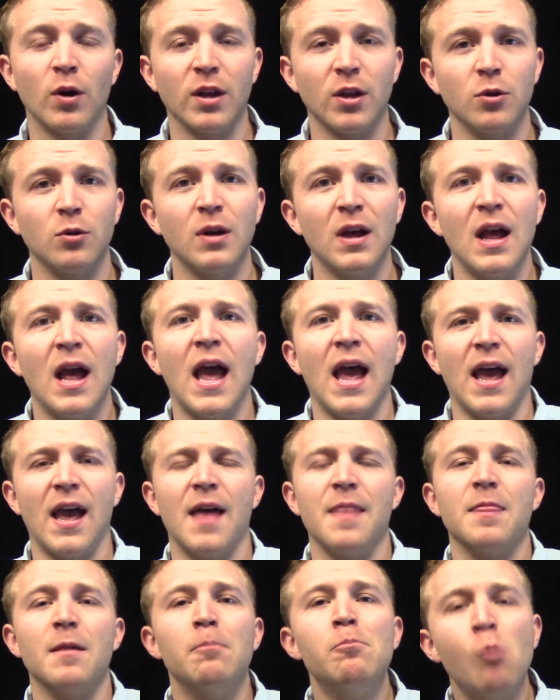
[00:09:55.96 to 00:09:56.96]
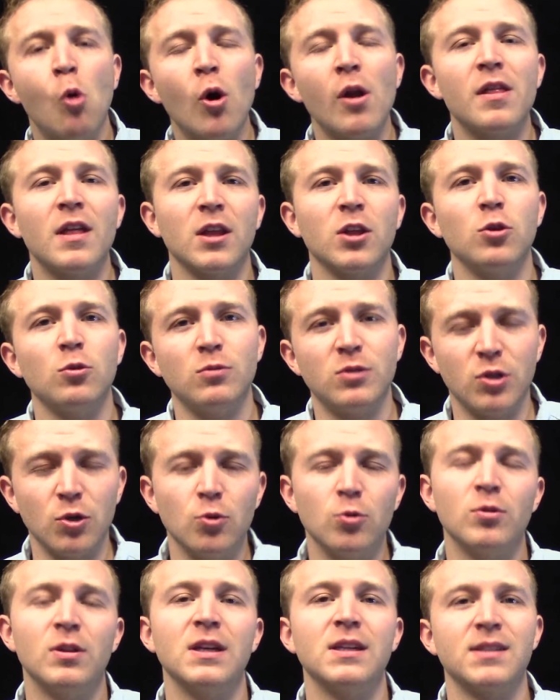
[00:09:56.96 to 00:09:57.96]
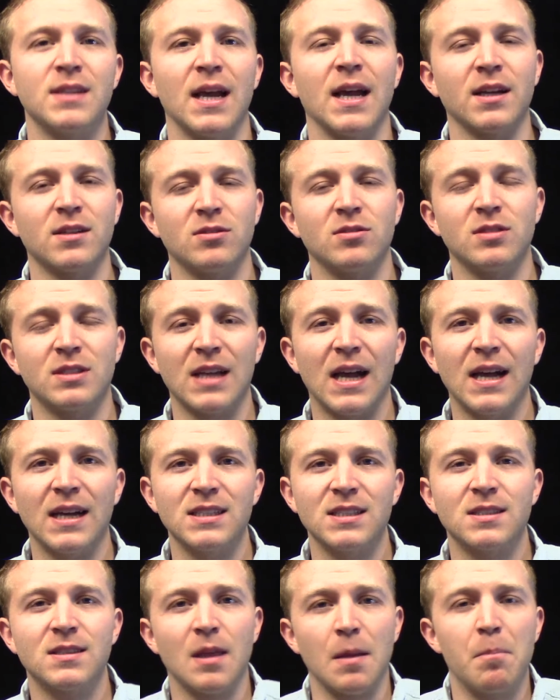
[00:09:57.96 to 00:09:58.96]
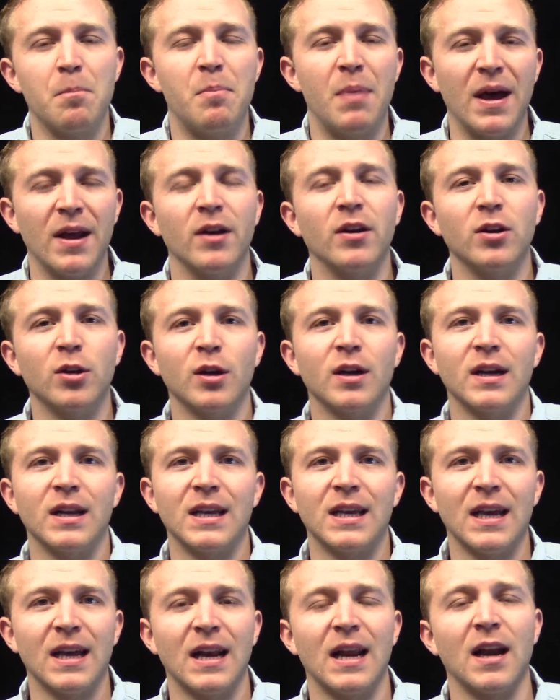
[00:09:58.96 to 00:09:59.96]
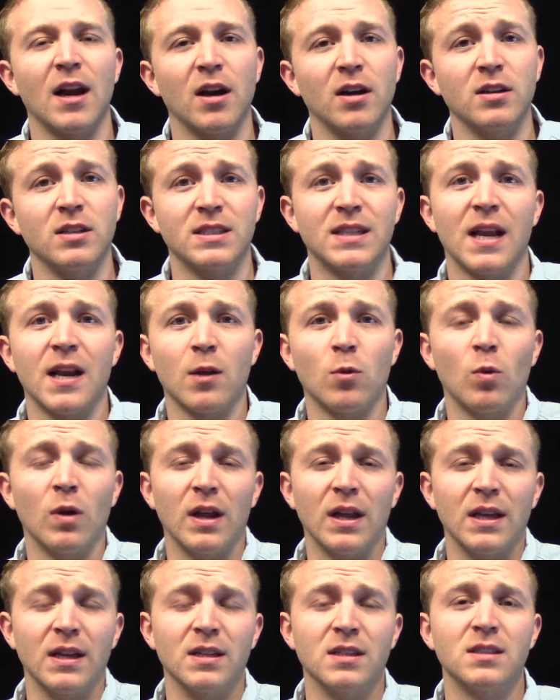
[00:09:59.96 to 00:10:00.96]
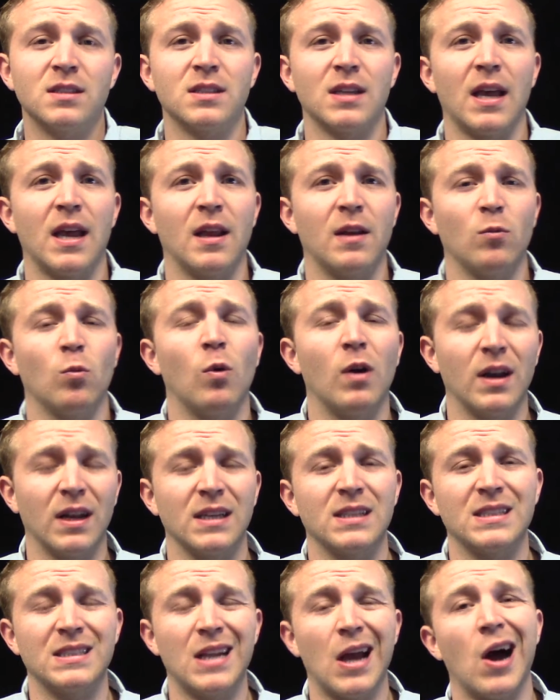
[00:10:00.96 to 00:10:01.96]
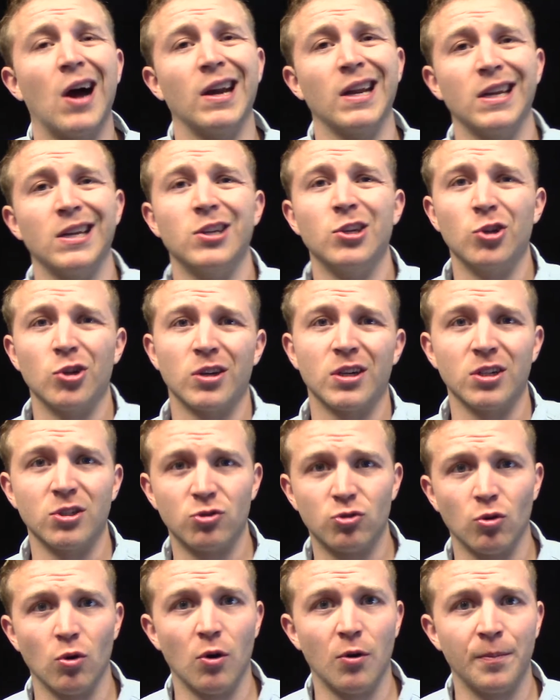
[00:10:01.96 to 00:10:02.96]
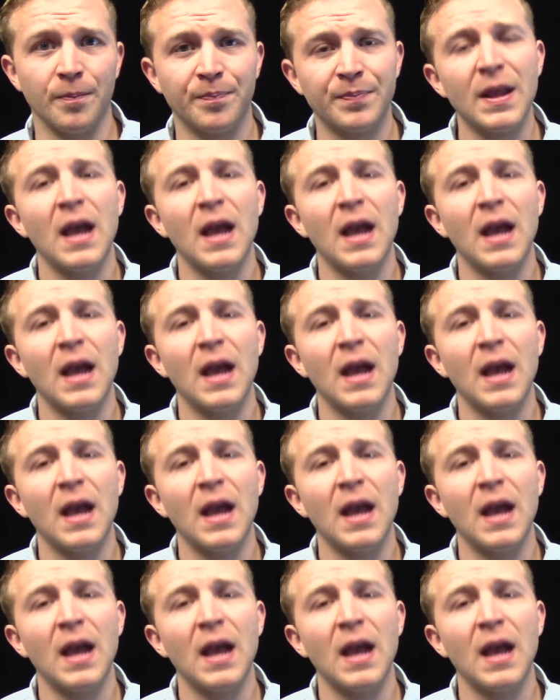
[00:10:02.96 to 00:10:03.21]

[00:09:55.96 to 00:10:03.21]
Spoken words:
you. And the more that you do this exercise, the better you're gonna get at understanding what is and what is not in your control.